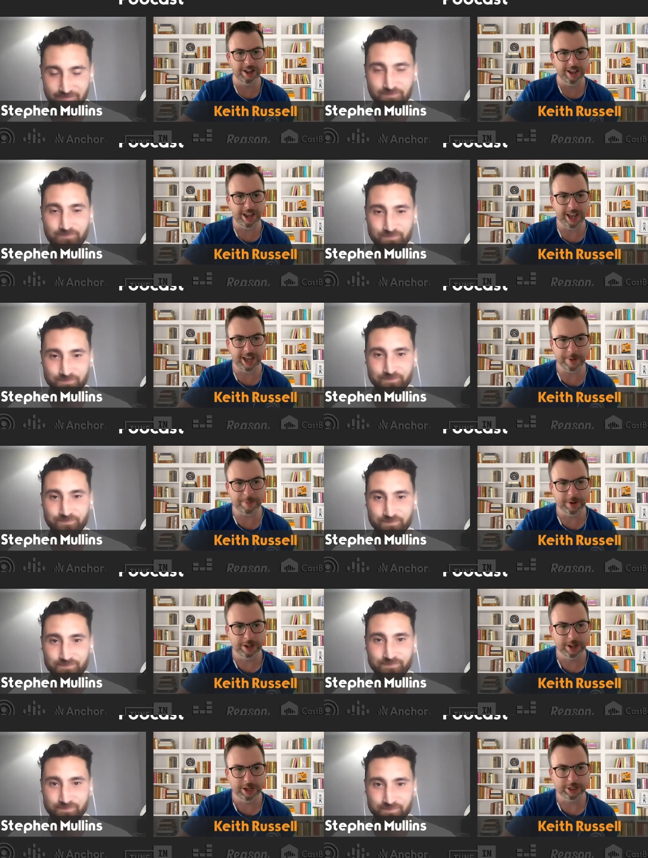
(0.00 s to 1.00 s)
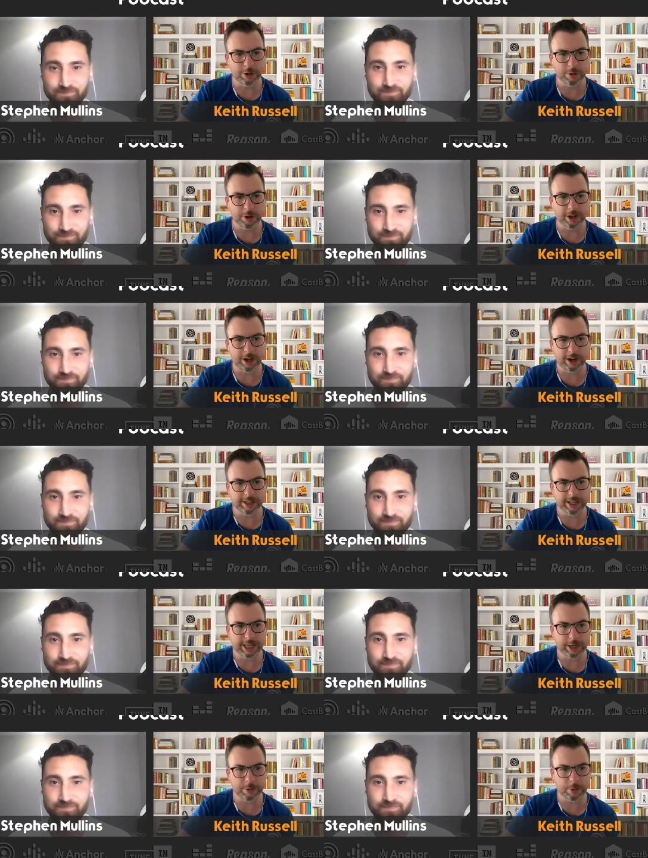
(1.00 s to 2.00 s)
Speaker 1: Um, so I
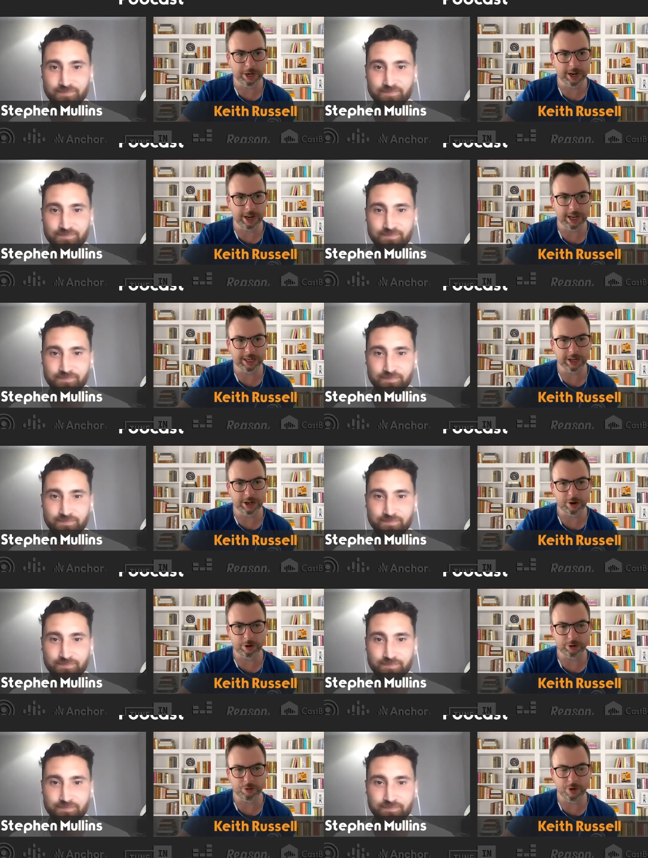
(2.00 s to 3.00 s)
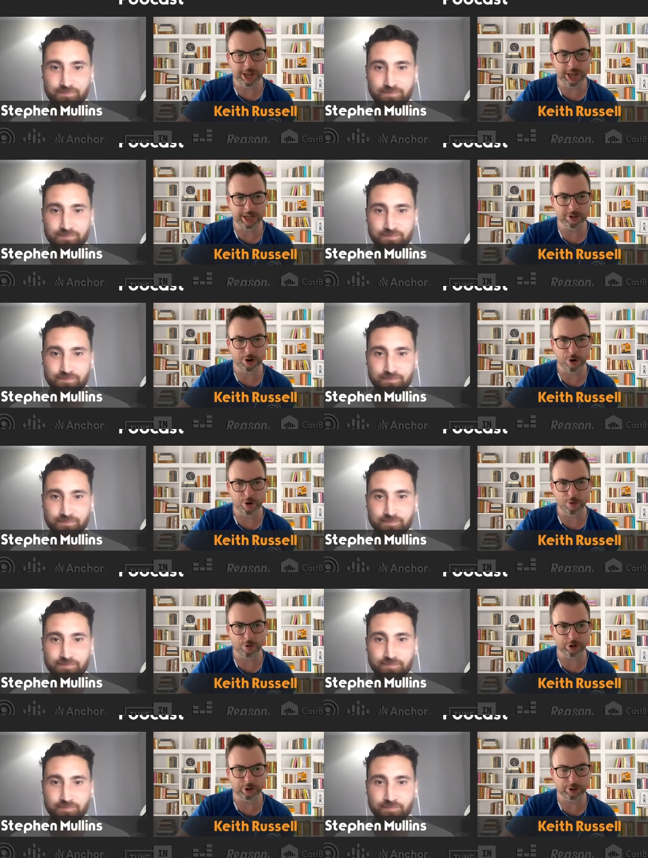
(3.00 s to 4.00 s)
think we'll hand the reins
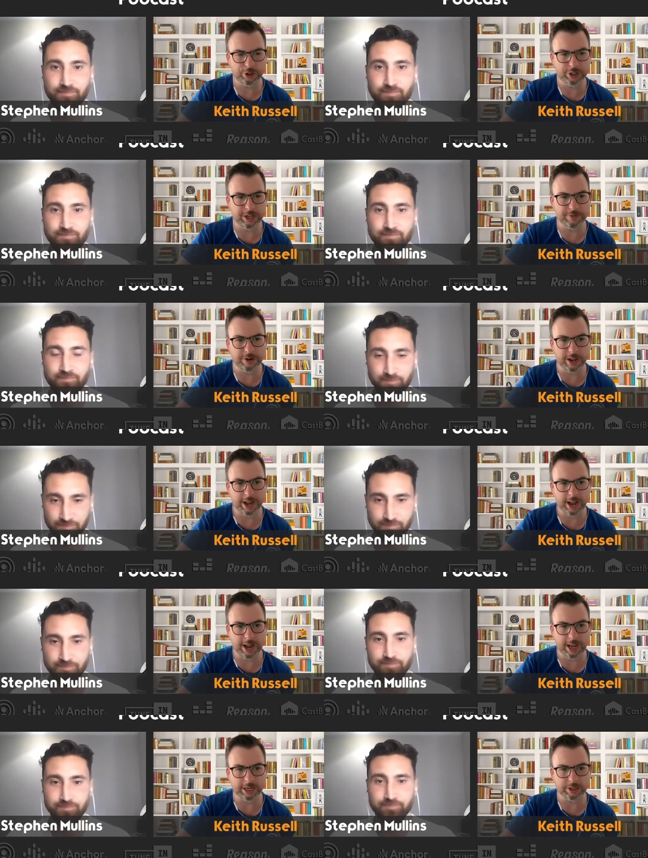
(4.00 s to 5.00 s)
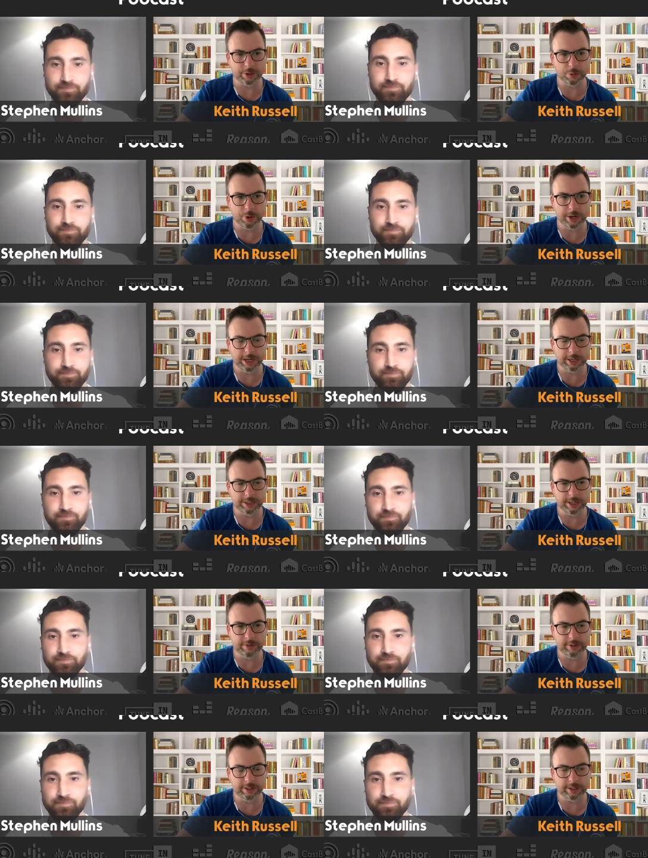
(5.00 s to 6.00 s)
over to Stephen and we let
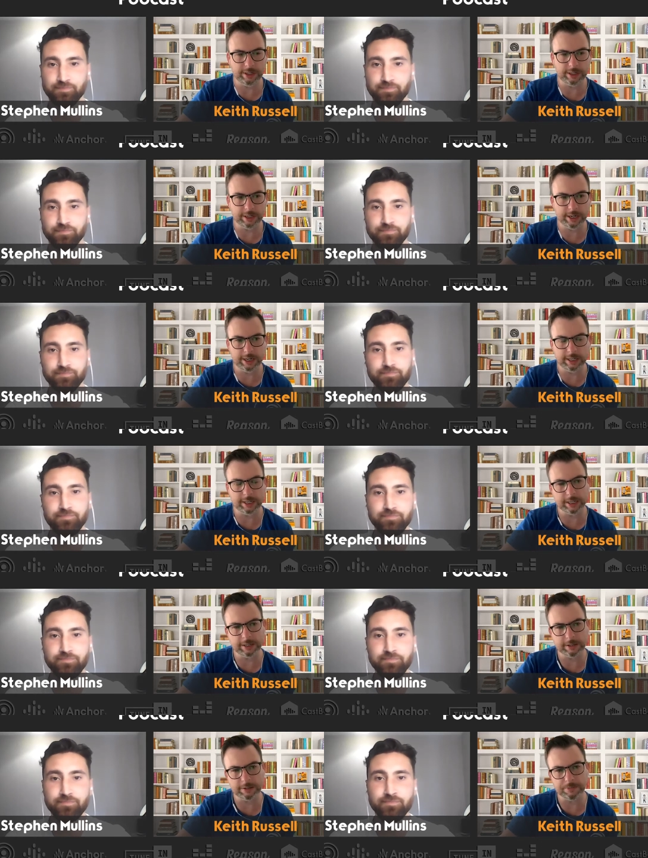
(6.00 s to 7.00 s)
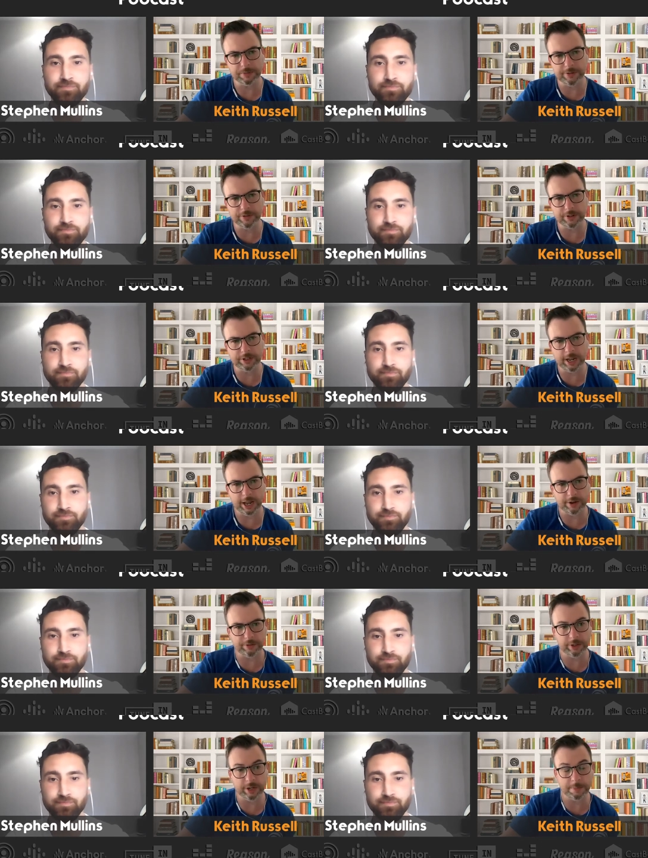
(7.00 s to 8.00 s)
Stephen kind of give
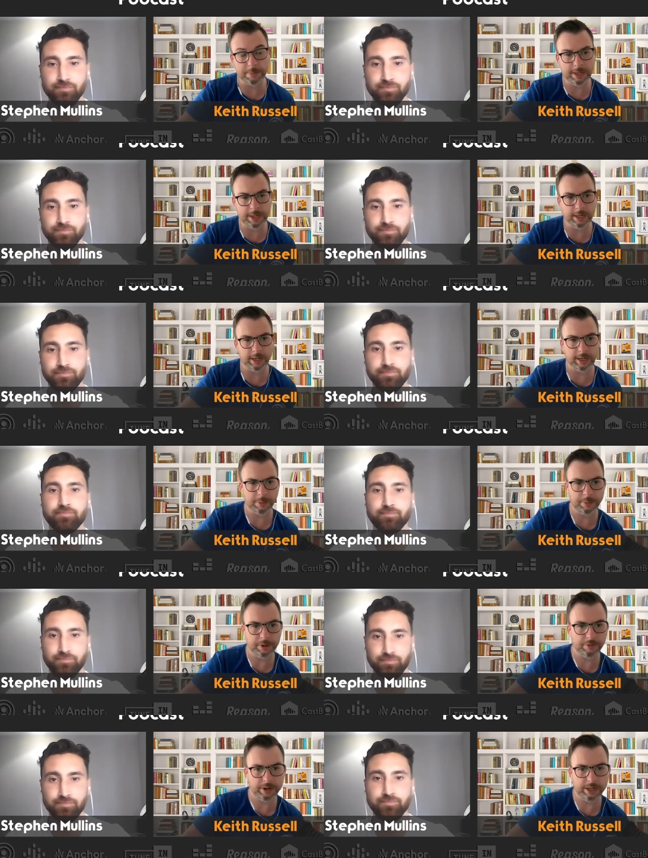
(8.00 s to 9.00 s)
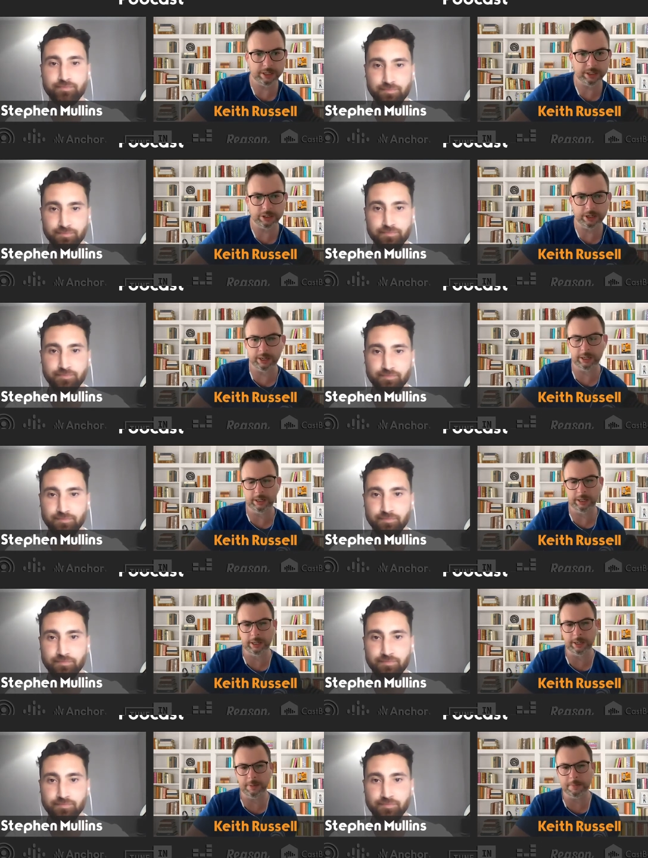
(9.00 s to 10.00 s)
yourselves and me a little bit of an insight into
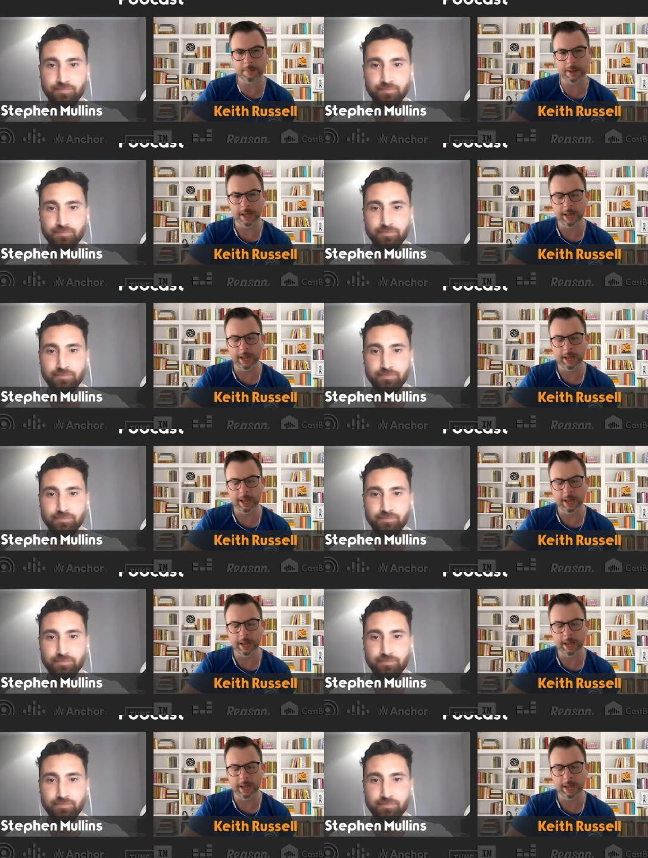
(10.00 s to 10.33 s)
him